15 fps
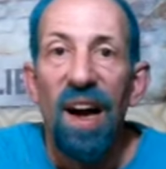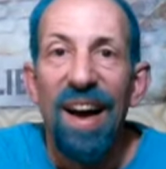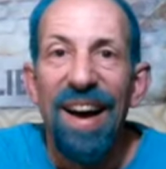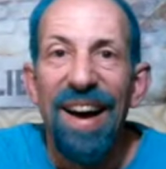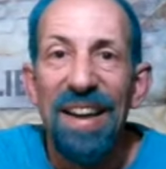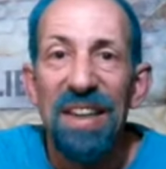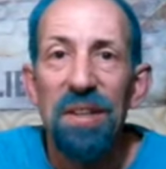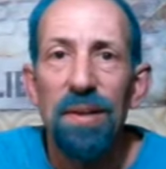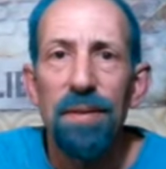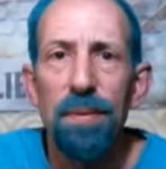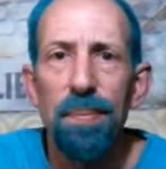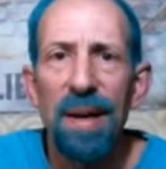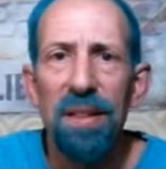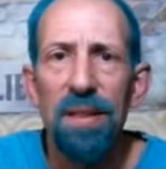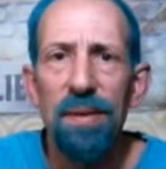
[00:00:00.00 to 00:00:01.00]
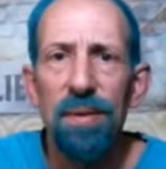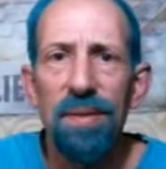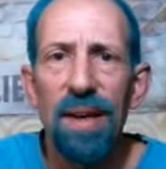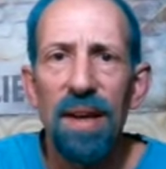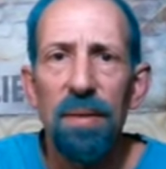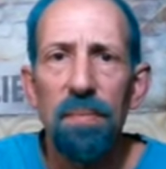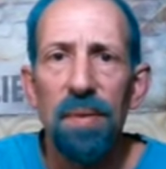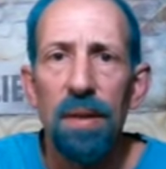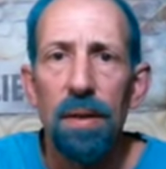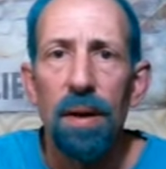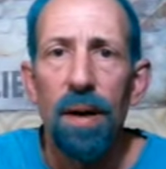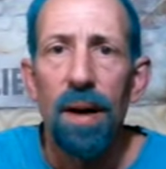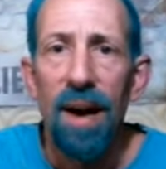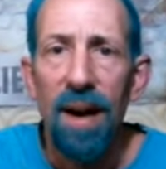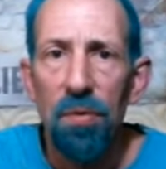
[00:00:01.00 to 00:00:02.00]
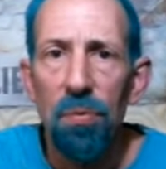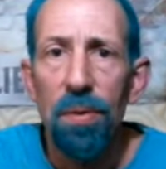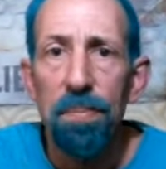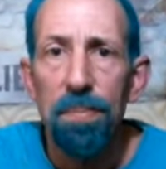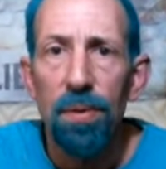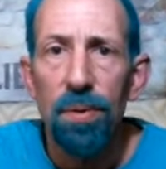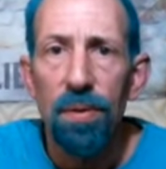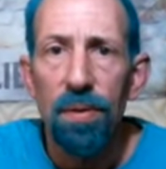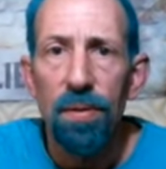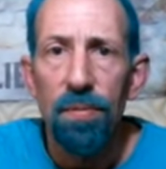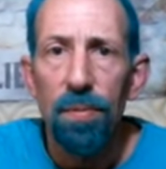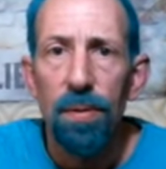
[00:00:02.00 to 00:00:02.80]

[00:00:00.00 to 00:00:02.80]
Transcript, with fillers: I just made the statement. I will prove